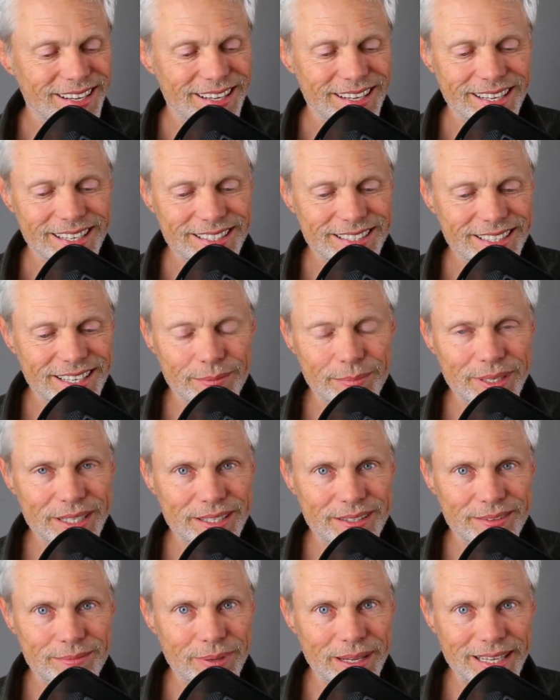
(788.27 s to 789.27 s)
it's going to be
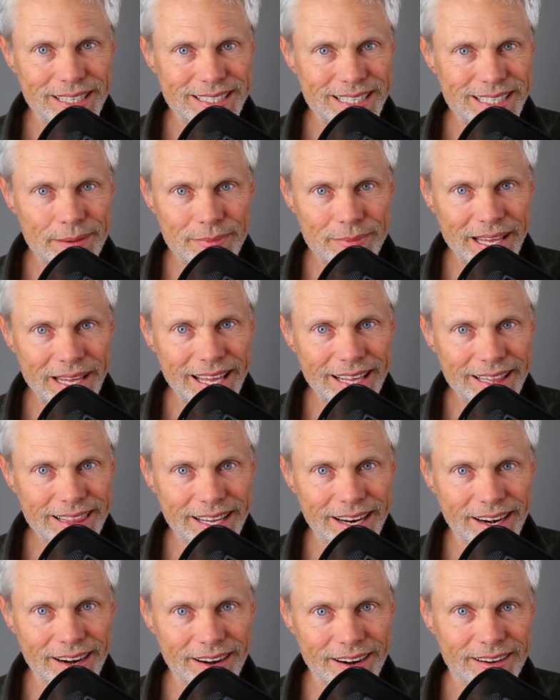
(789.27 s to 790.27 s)
by the time they get
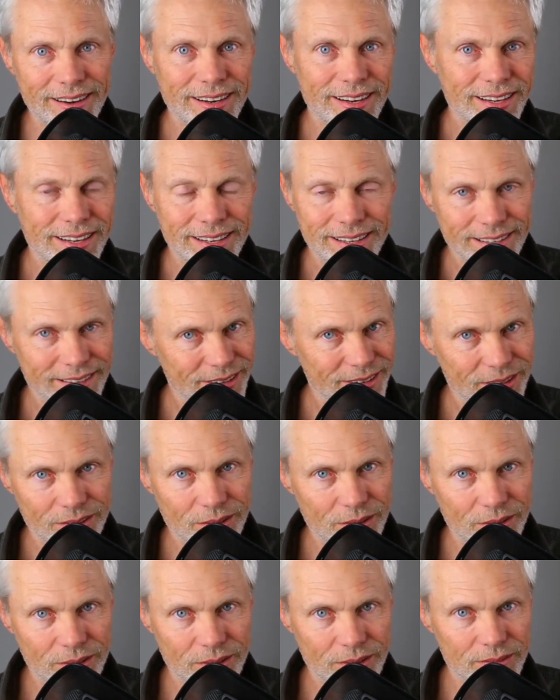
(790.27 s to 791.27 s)
there,
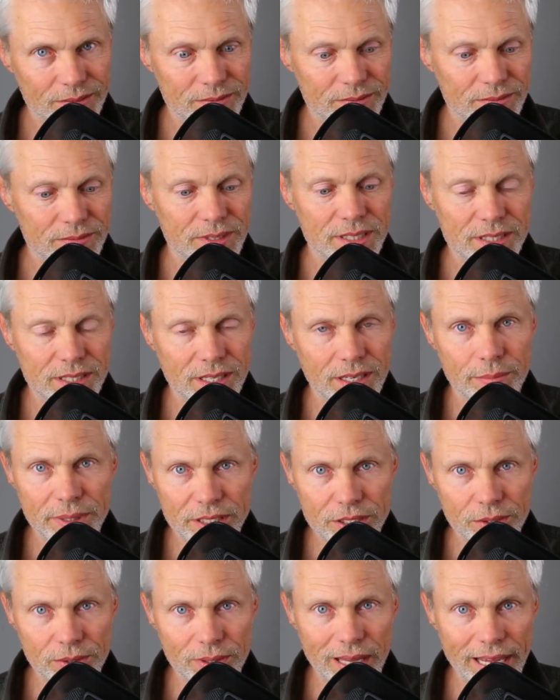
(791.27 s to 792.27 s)
it's going to be
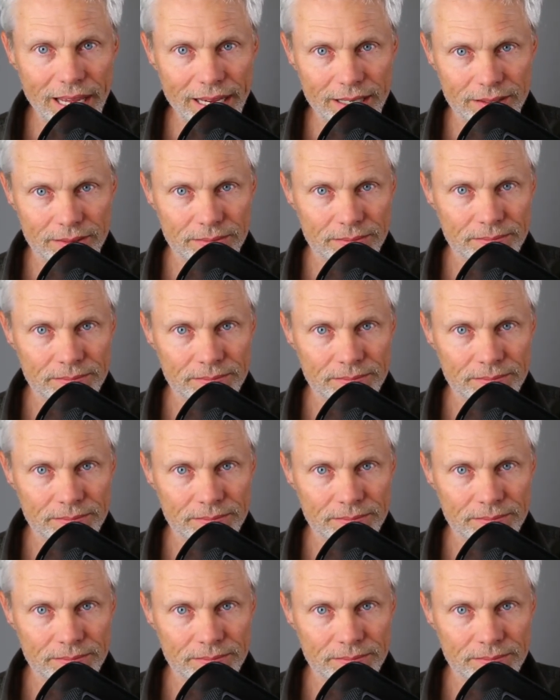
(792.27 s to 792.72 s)
too late.